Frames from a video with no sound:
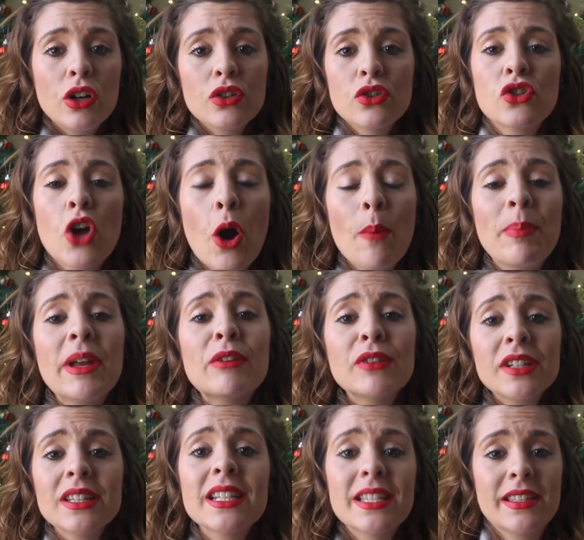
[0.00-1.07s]
So be
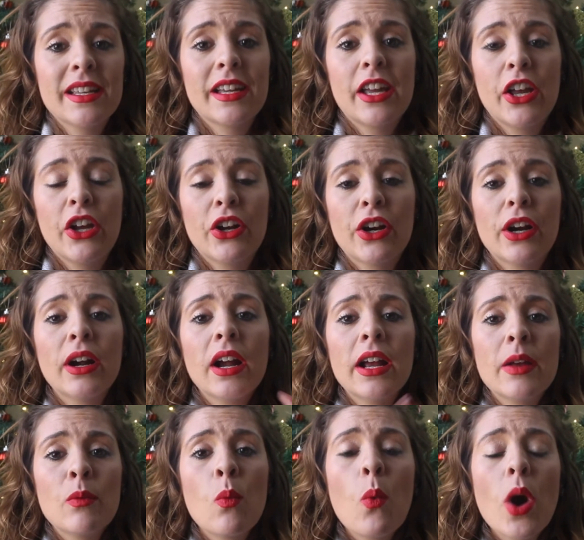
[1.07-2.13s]
realistic here
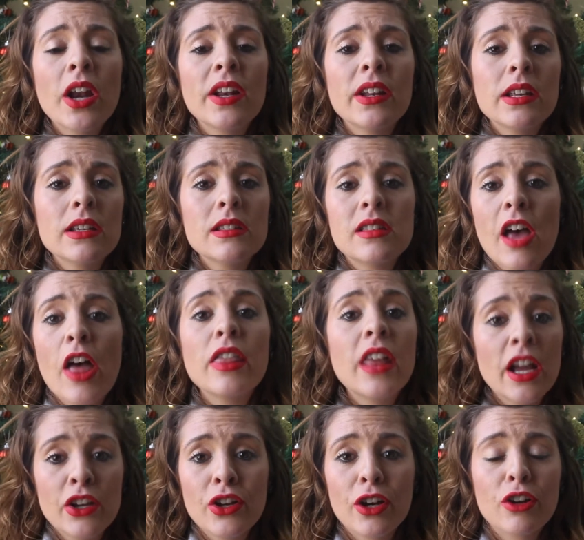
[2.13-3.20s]
in what it is
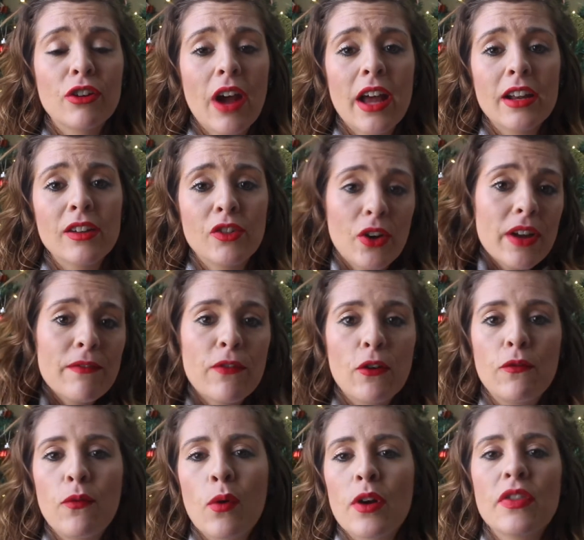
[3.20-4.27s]
that you're gra grateful
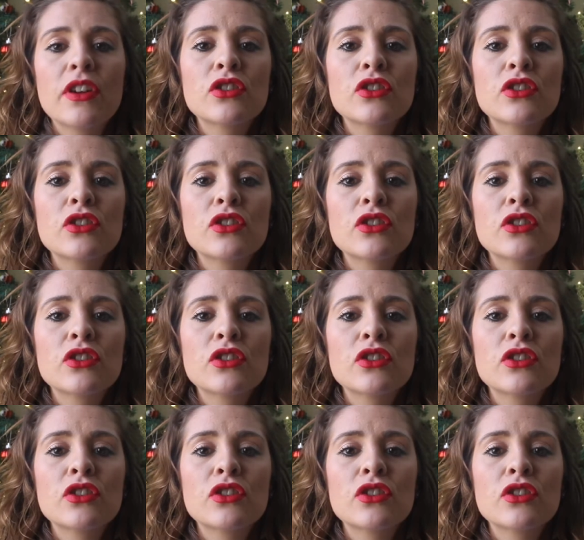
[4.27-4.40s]
for.